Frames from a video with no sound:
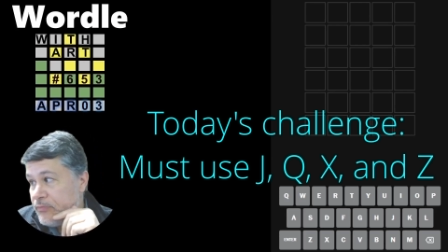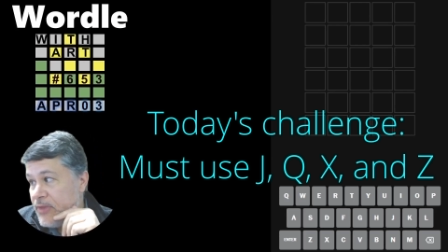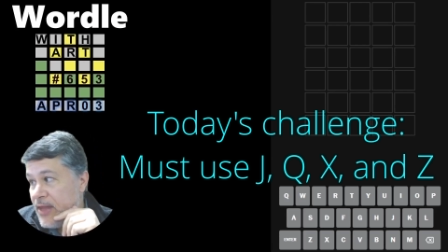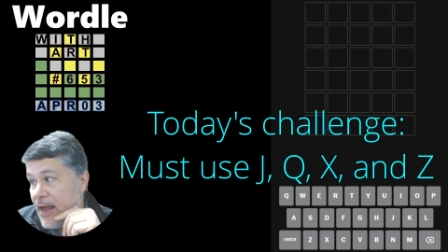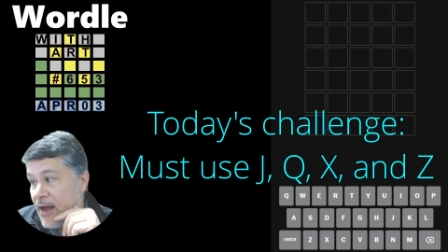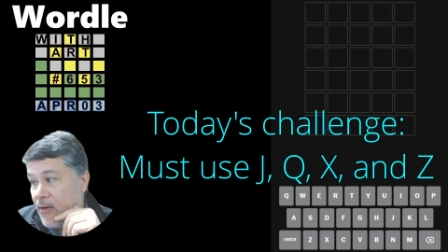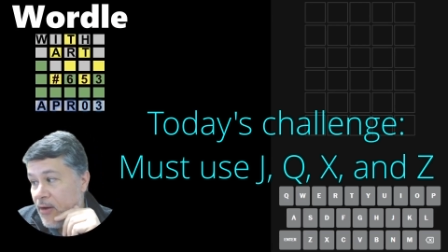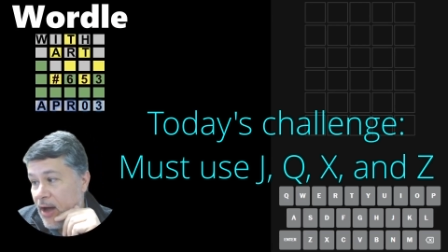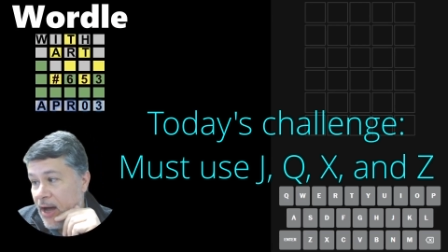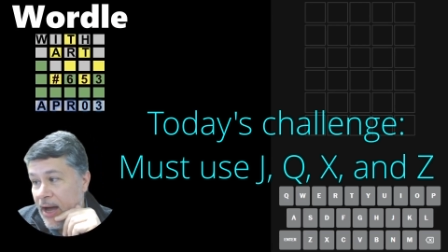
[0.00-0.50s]

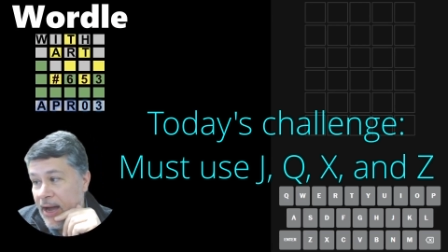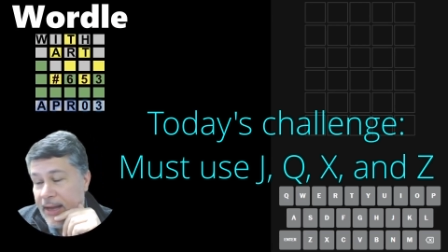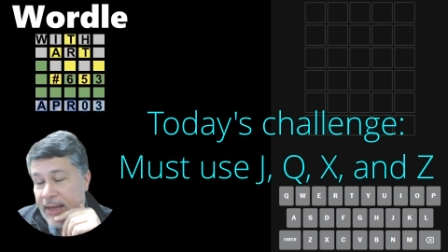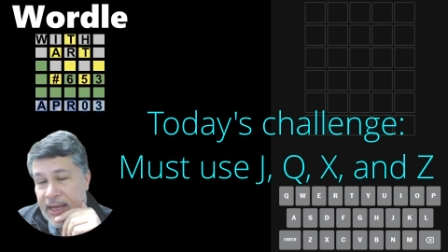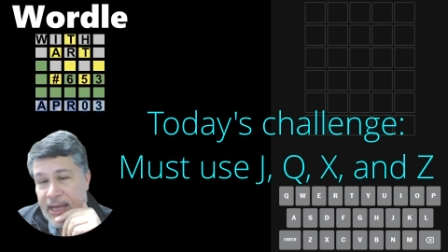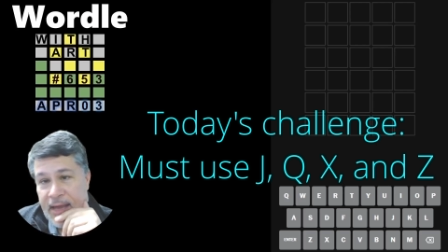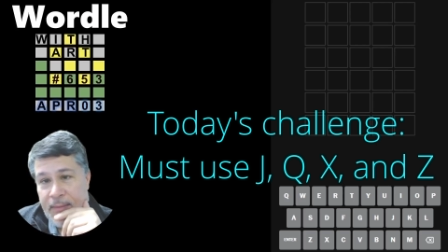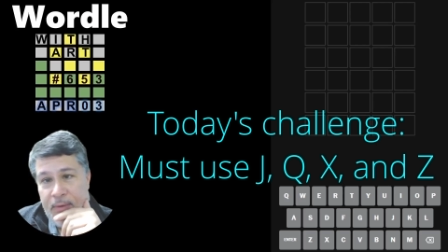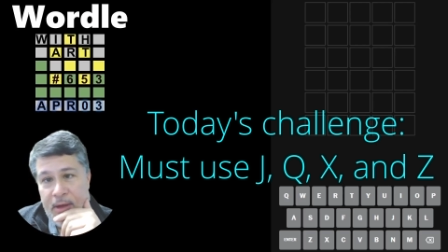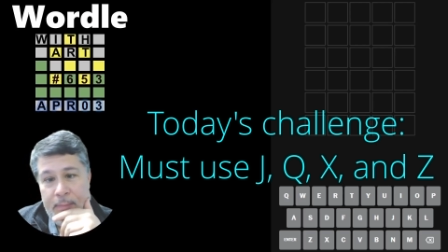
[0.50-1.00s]
Now, I
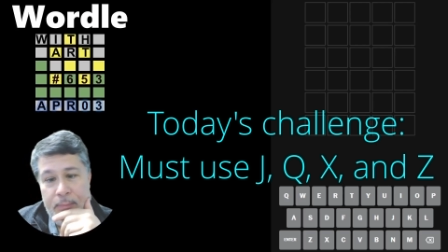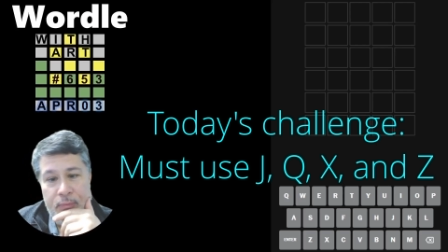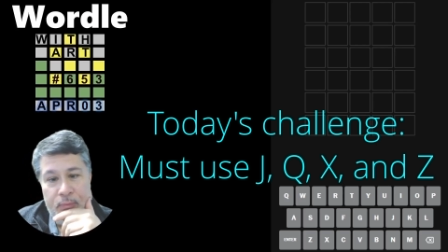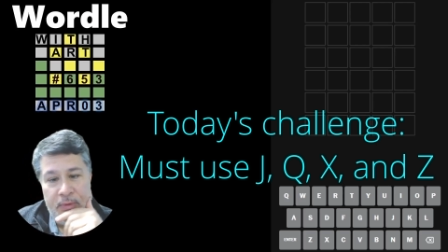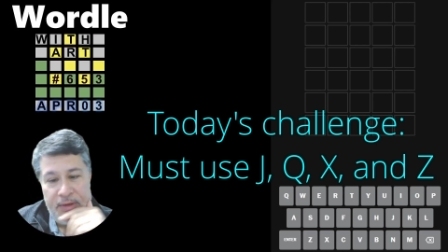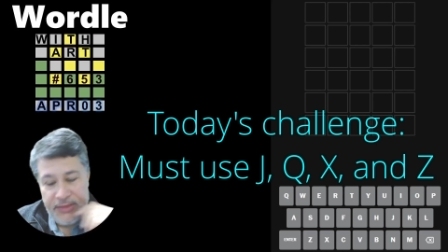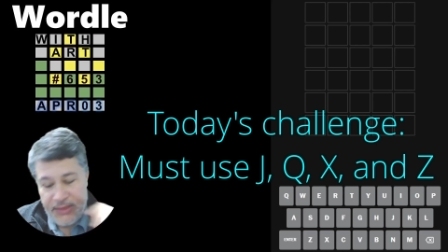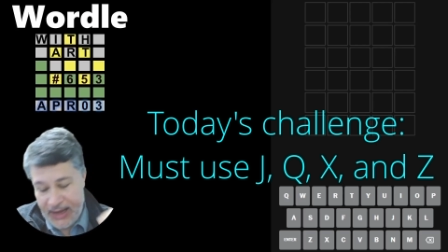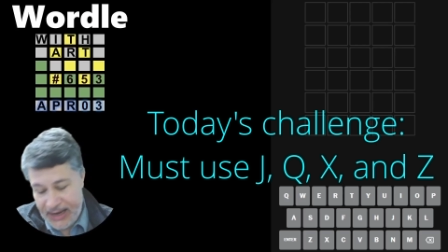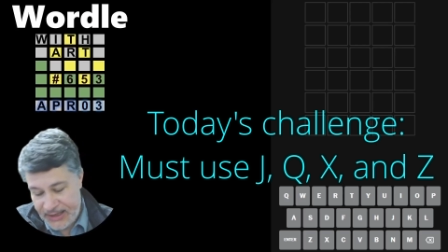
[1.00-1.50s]
came up
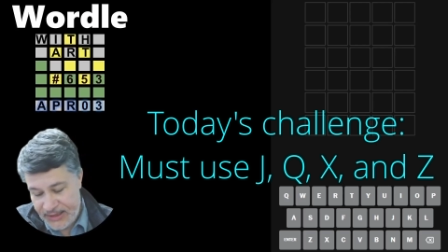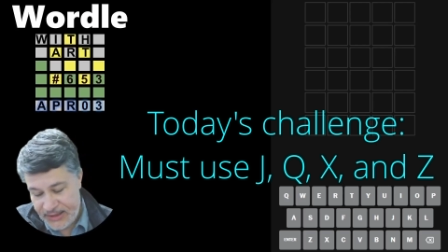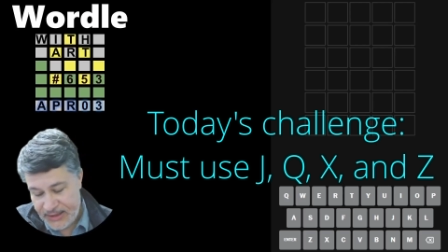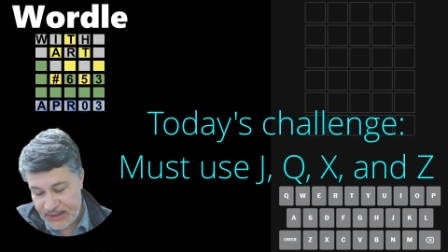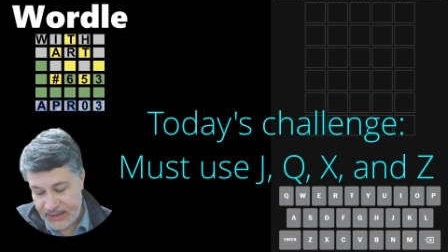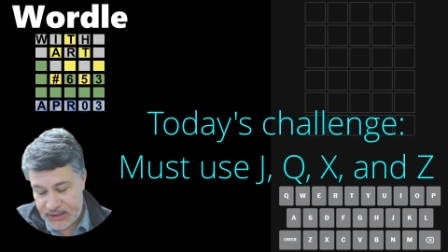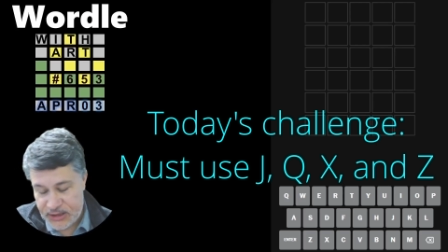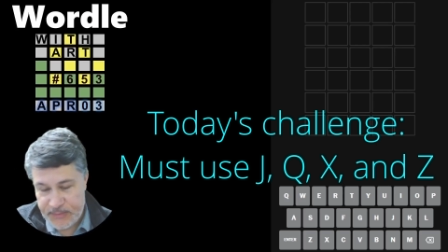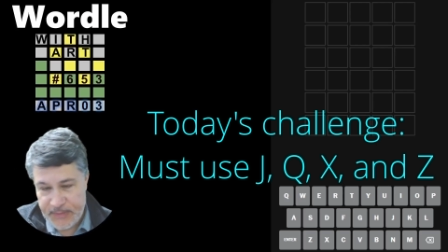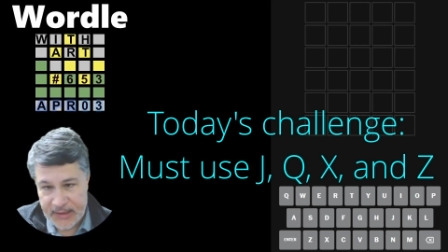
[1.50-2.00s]
with, I think,
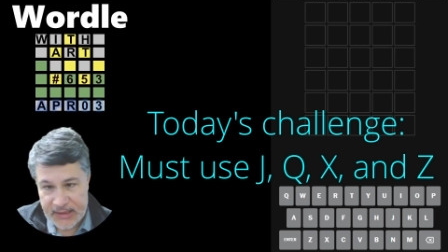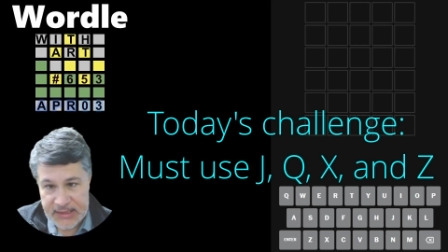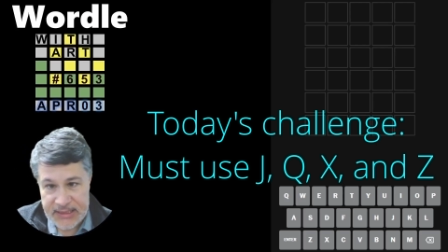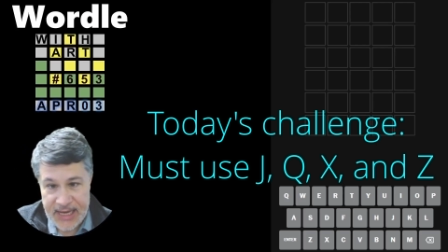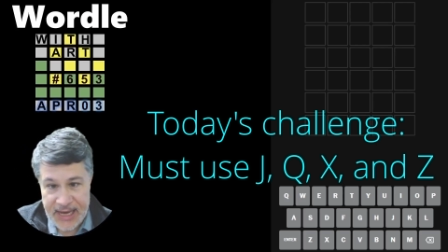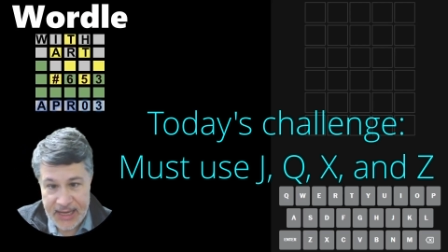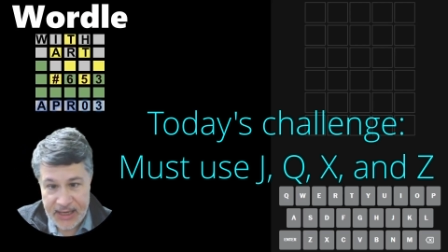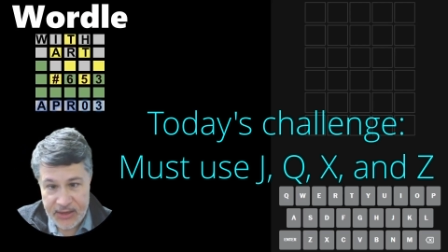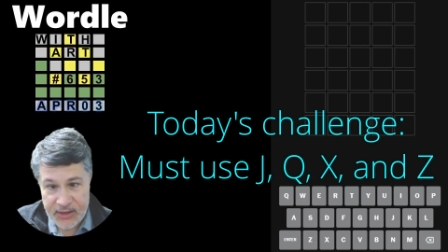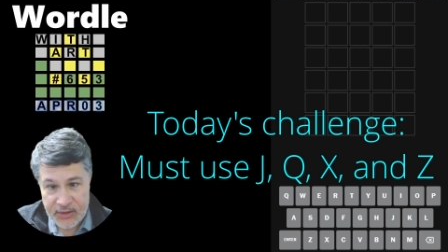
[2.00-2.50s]
a
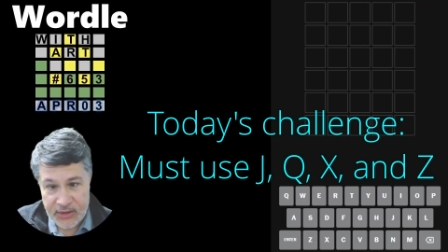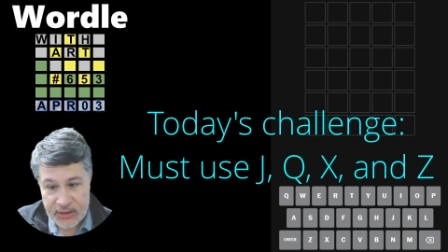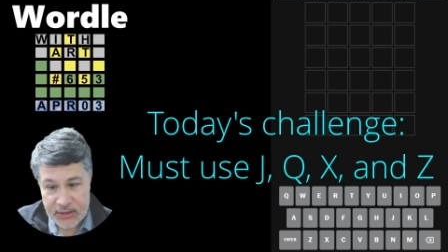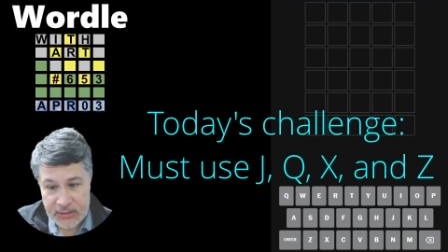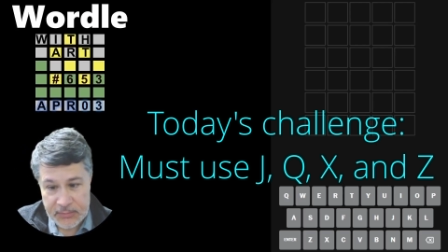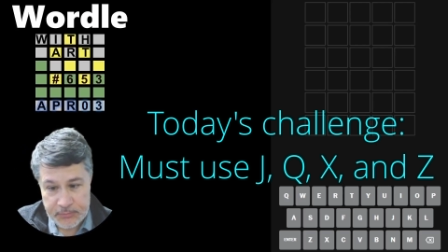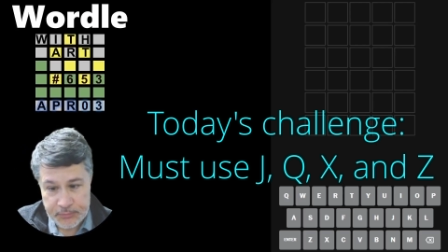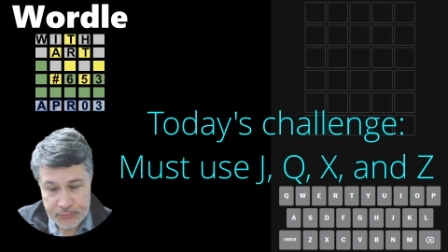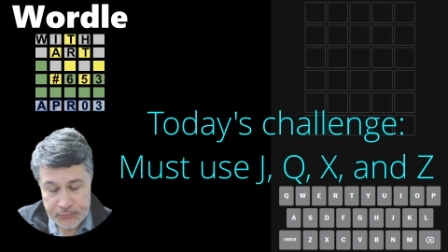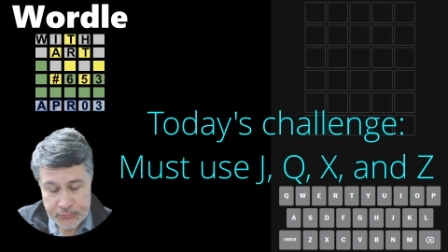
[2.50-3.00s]
spectacular